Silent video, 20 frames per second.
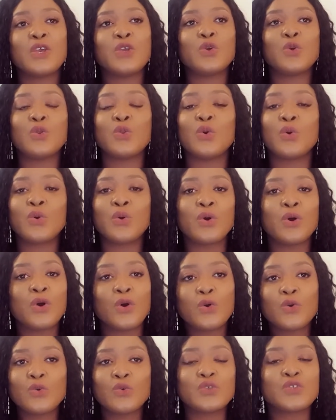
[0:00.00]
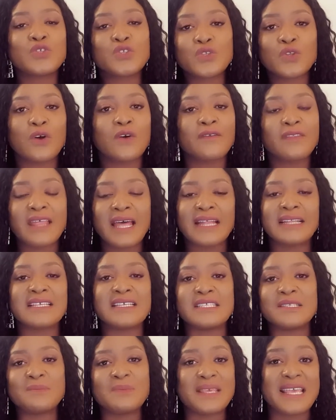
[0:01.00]
you know, good stuff that
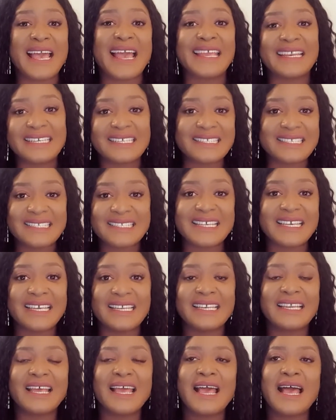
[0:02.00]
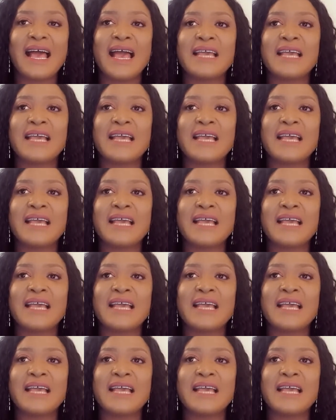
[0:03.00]
is behind the scene.